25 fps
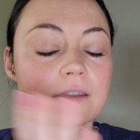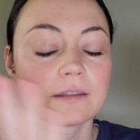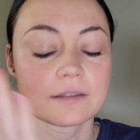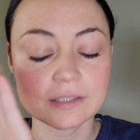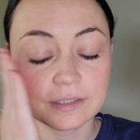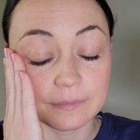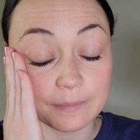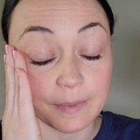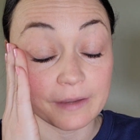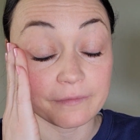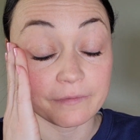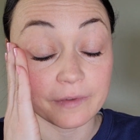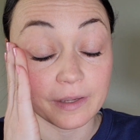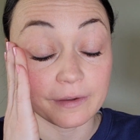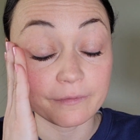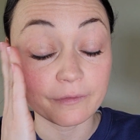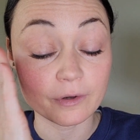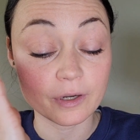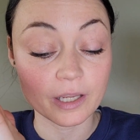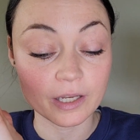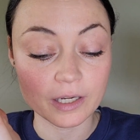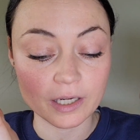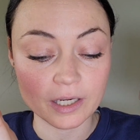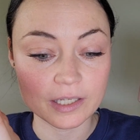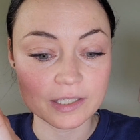It's my
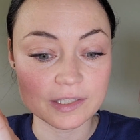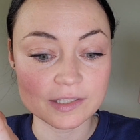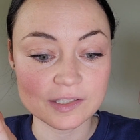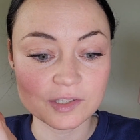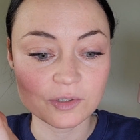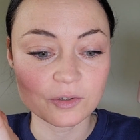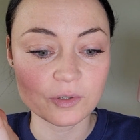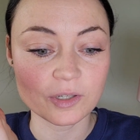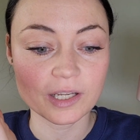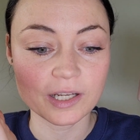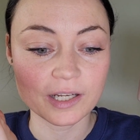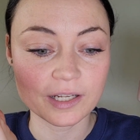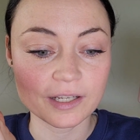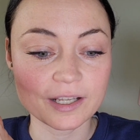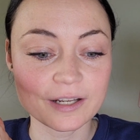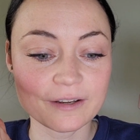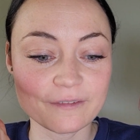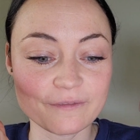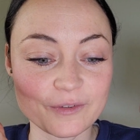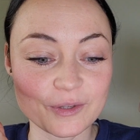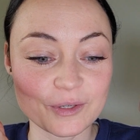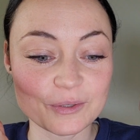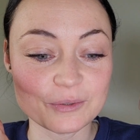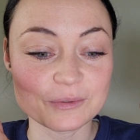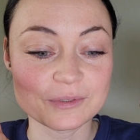favorite and I still get it
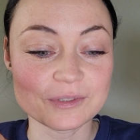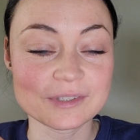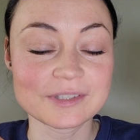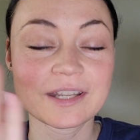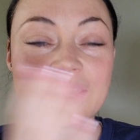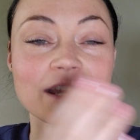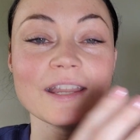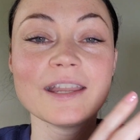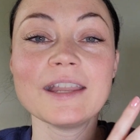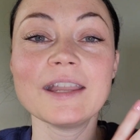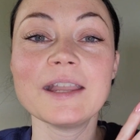confused.